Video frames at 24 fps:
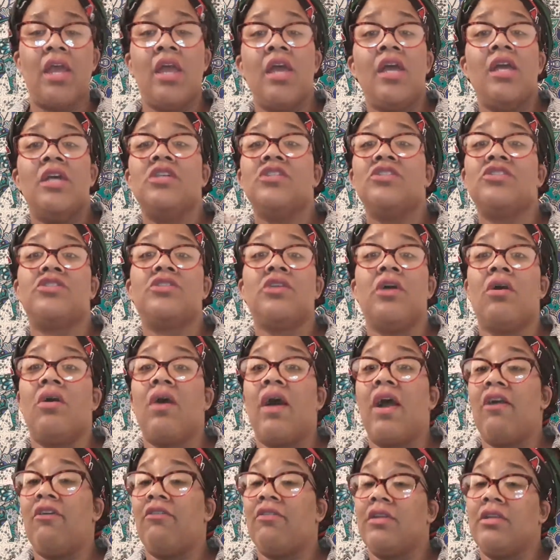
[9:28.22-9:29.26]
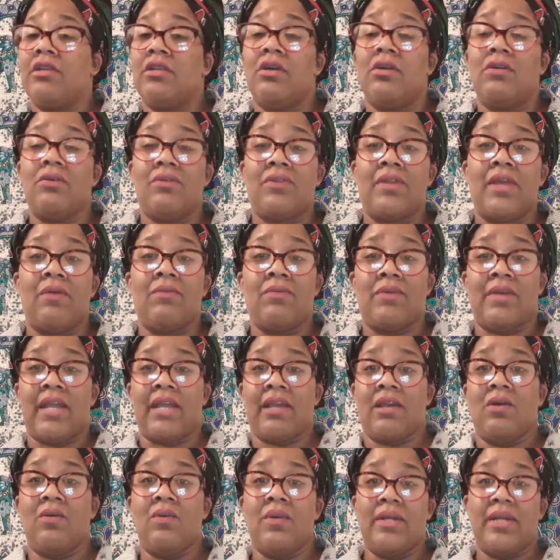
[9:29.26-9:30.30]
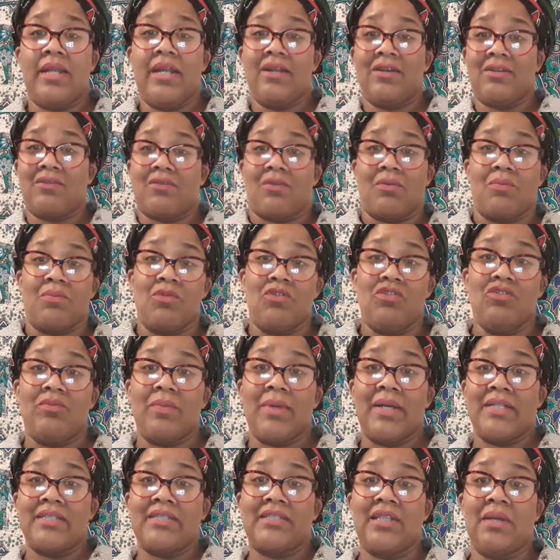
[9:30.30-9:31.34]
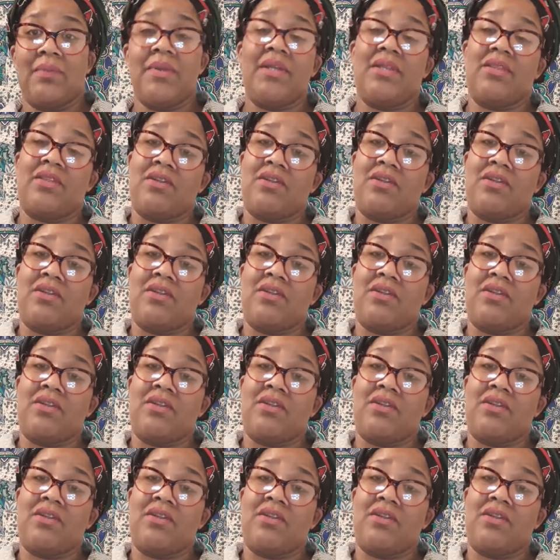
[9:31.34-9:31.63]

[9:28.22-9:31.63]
So I already know that when they go in there to remove my stomach,